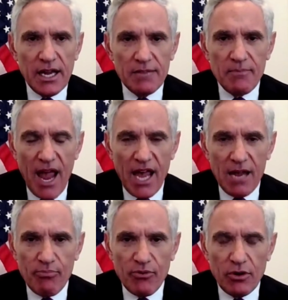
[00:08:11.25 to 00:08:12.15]
In
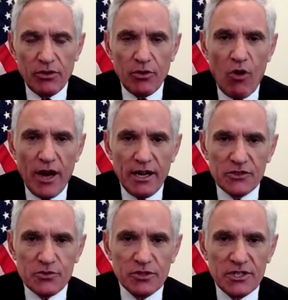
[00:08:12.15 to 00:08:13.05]
April, the White
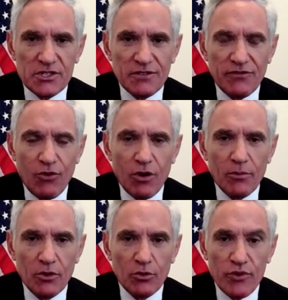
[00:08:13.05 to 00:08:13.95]
House released a
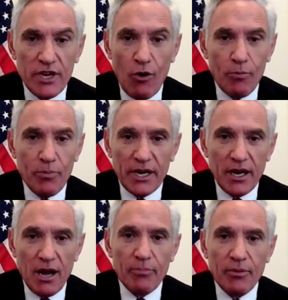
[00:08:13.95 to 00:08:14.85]
formal
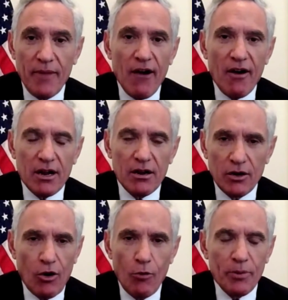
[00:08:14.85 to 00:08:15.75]
Reopening Up America,
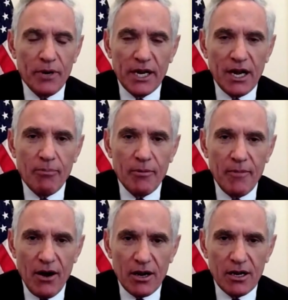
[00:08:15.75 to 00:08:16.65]
or Opening Up
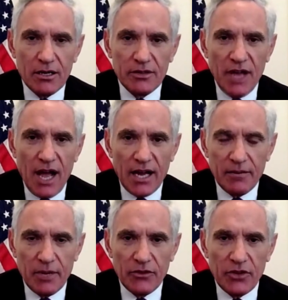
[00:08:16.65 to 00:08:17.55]
America
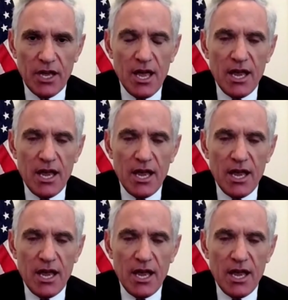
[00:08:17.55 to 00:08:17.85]
document.